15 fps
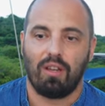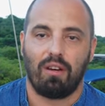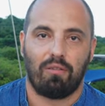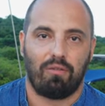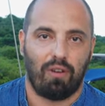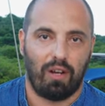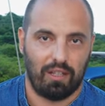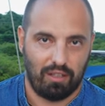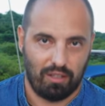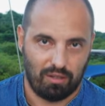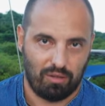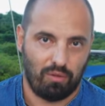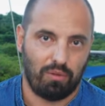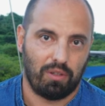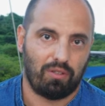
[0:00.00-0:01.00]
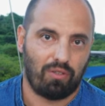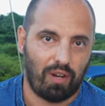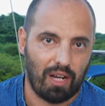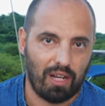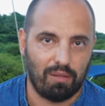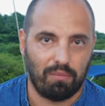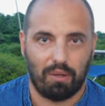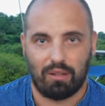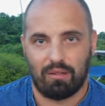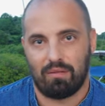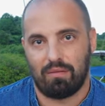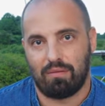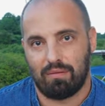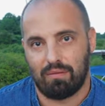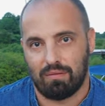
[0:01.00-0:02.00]
find it so we tried but
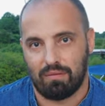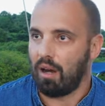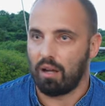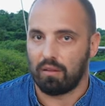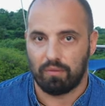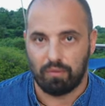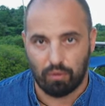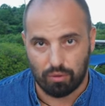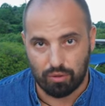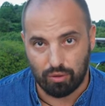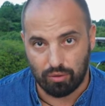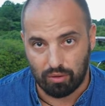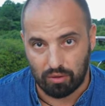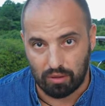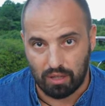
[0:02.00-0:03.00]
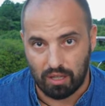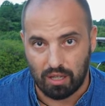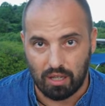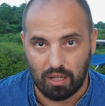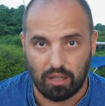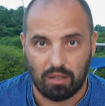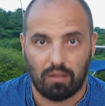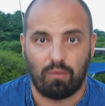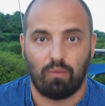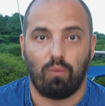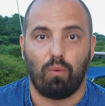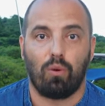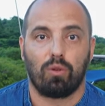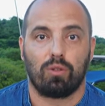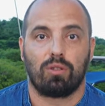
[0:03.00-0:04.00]
unfortunately it
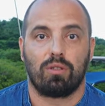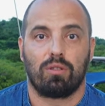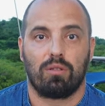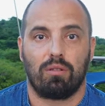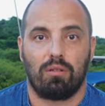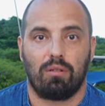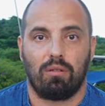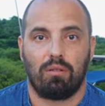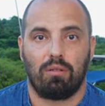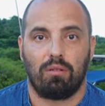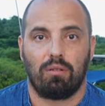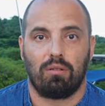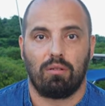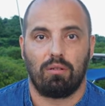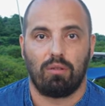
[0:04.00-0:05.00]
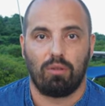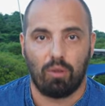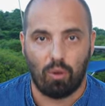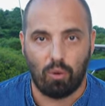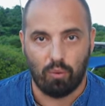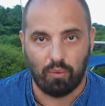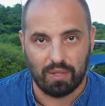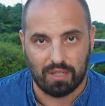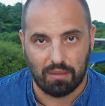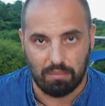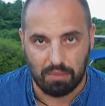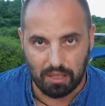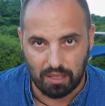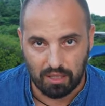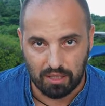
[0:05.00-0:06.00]
was no
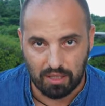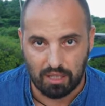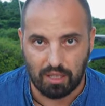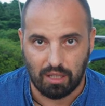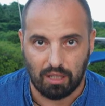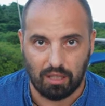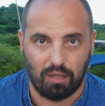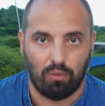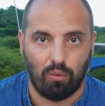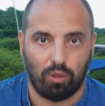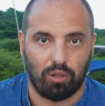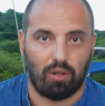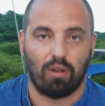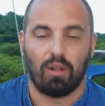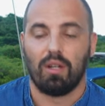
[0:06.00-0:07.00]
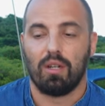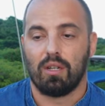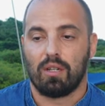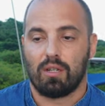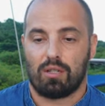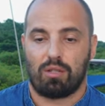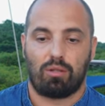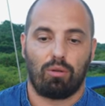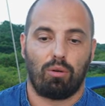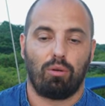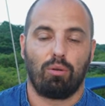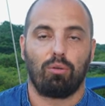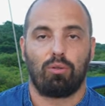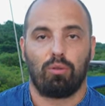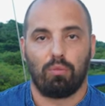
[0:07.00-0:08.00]
visibility in the water
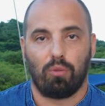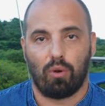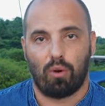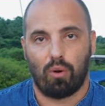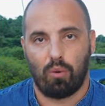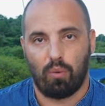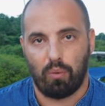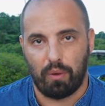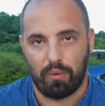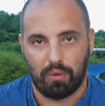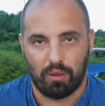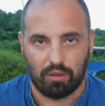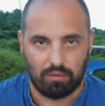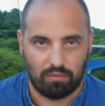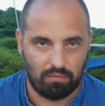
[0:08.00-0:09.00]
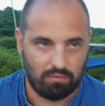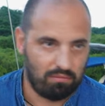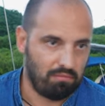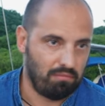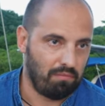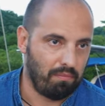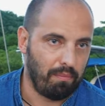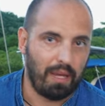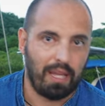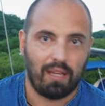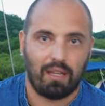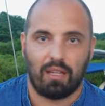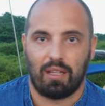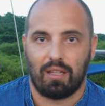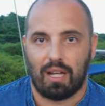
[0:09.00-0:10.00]
so tomorrow we will
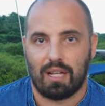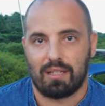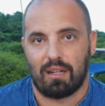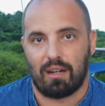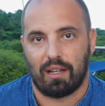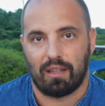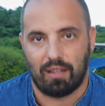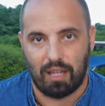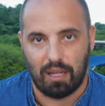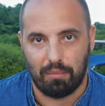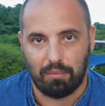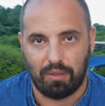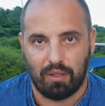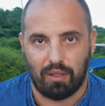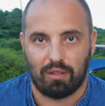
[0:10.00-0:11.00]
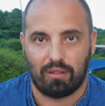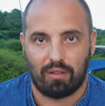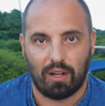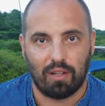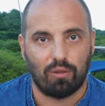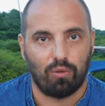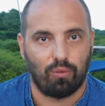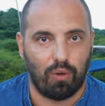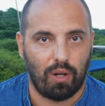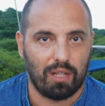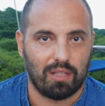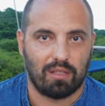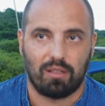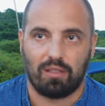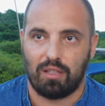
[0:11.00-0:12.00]
make another attempt and try to
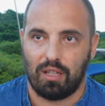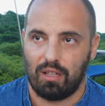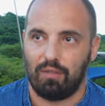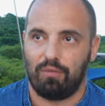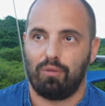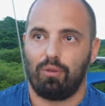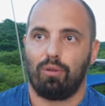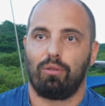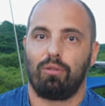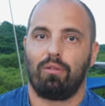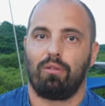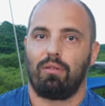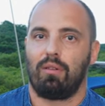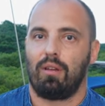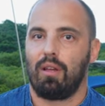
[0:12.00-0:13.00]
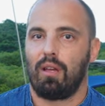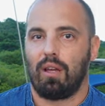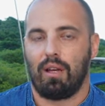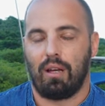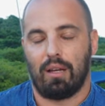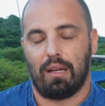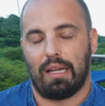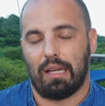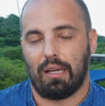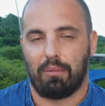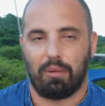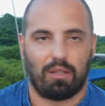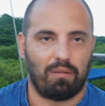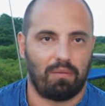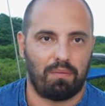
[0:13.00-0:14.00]
find the telephone uh,
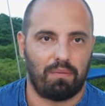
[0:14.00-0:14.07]
but